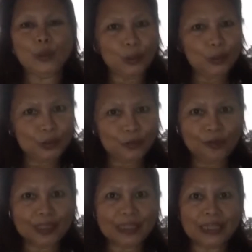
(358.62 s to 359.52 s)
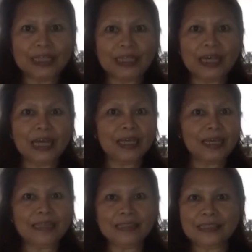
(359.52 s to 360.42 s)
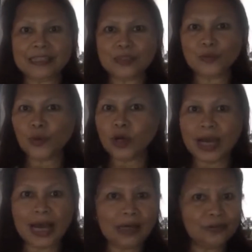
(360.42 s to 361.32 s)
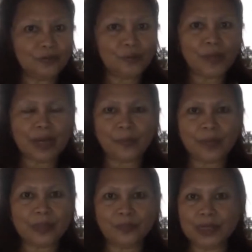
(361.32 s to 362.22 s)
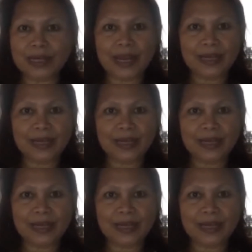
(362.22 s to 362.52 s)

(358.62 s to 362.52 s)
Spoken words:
Also physically, I can just walk out from my apartment